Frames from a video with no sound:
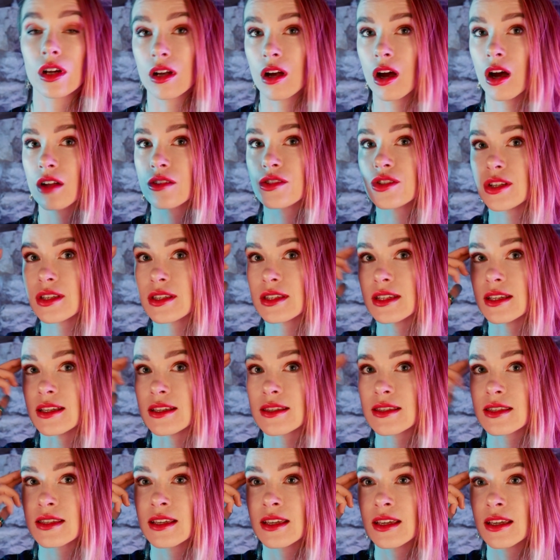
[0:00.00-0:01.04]

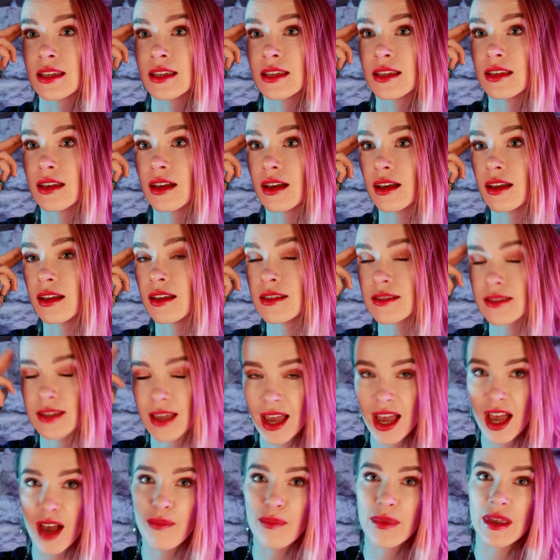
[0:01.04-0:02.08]
consciousness is a
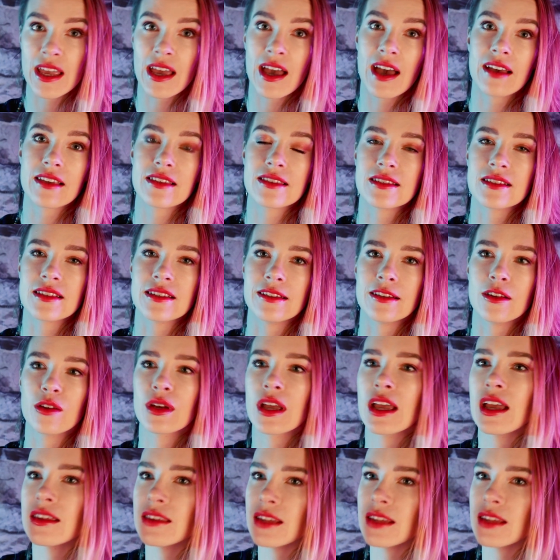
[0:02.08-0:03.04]
happy accident, okay?